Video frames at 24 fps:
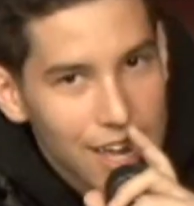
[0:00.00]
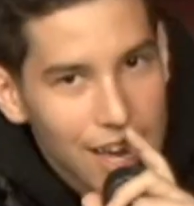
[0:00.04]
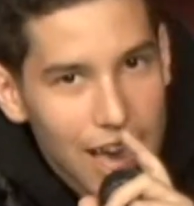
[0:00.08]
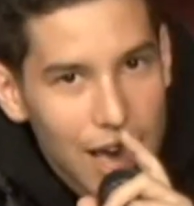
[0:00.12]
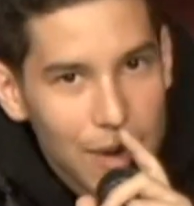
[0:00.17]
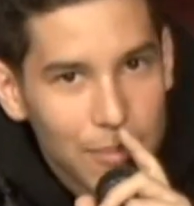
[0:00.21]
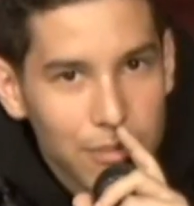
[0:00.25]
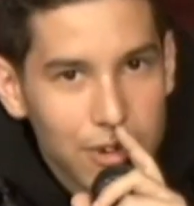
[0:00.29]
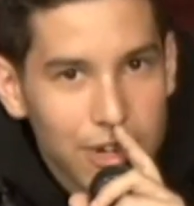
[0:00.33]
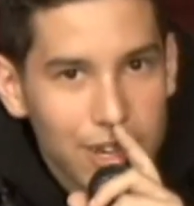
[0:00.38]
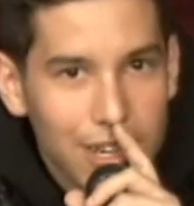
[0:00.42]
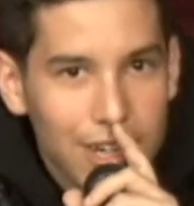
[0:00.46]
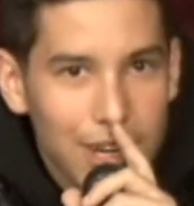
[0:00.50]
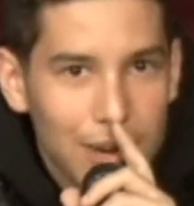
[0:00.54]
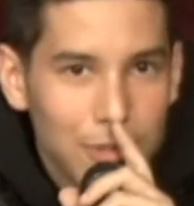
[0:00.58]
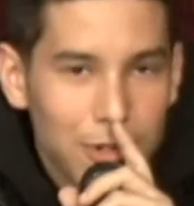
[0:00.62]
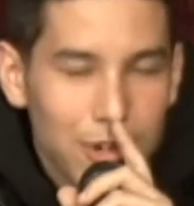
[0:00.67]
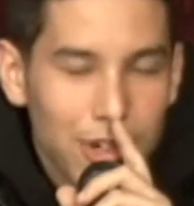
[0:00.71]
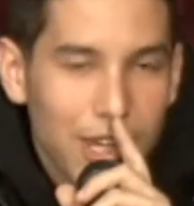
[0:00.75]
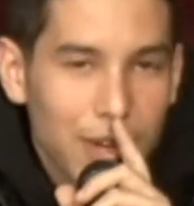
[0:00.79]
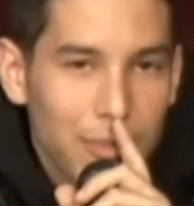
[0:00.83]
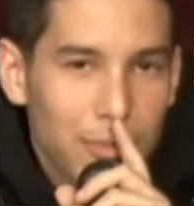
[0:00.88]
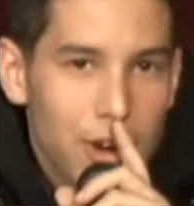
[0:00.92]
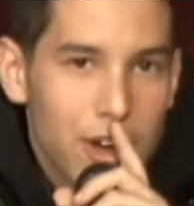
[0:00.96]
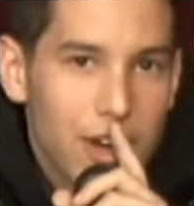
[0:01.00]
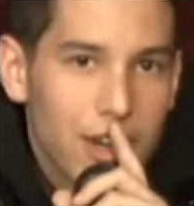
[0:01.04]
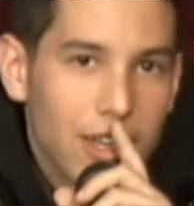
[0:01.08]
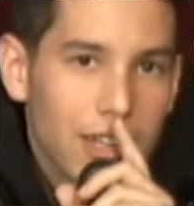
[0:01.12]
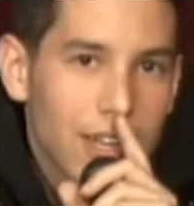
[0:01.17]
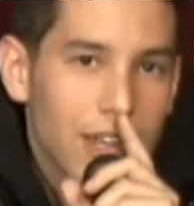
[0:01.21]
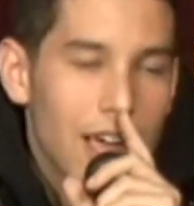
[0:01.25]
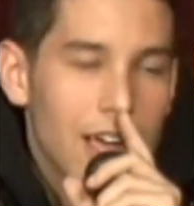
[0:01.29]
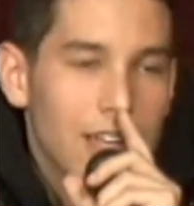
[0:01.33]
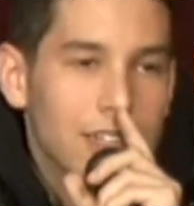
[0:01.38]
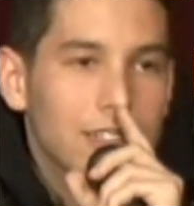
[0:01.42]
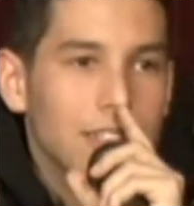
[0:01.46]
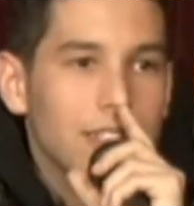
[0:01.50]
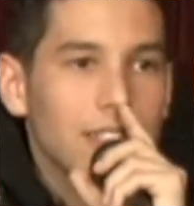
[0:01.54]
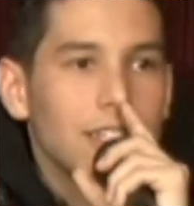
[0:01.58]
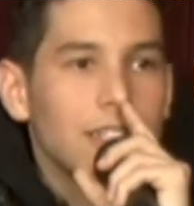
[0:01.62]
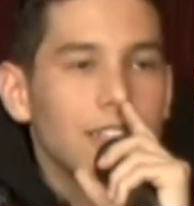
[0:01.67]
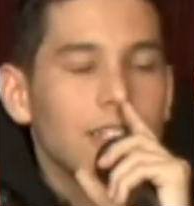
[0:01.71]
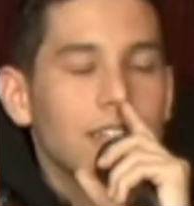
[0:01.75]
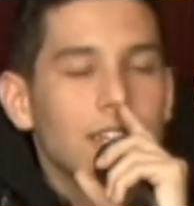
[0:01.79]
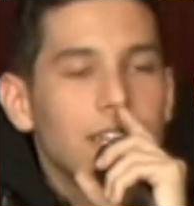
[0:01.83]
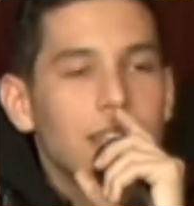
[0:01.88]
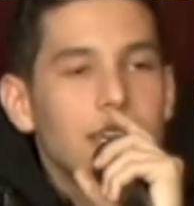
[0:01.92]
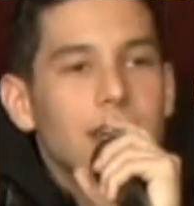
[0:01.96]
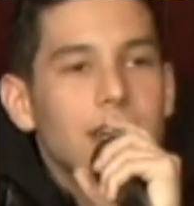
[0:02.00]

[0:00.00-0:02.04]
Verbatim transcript: I'm uh, I'm Greek American actually,